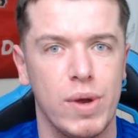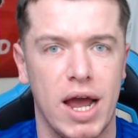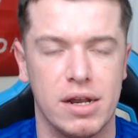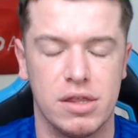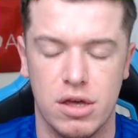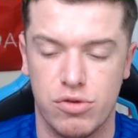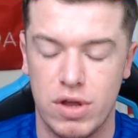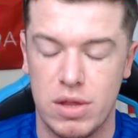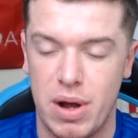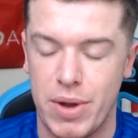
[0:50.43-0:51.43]
We had the three
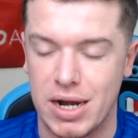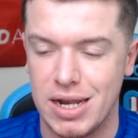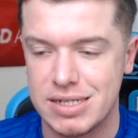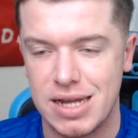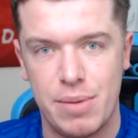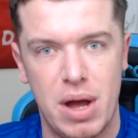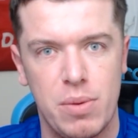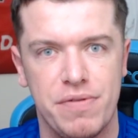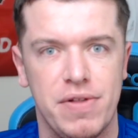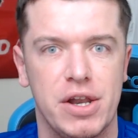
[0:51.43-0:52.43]
at the back we had last time out
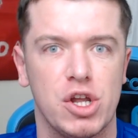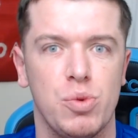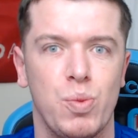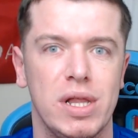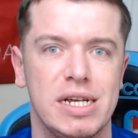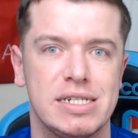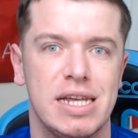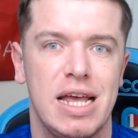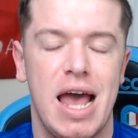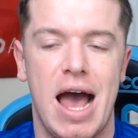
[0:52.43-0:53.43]
with Flanagan, Willis
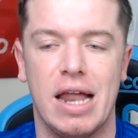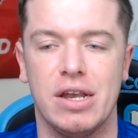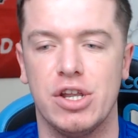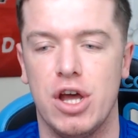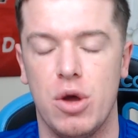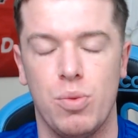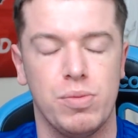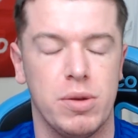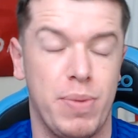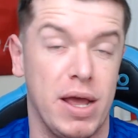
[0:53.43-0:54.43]

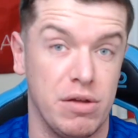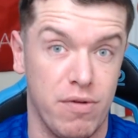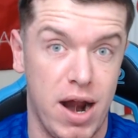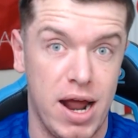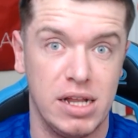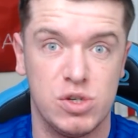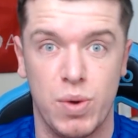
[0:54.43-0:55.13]
and Bailey Wright.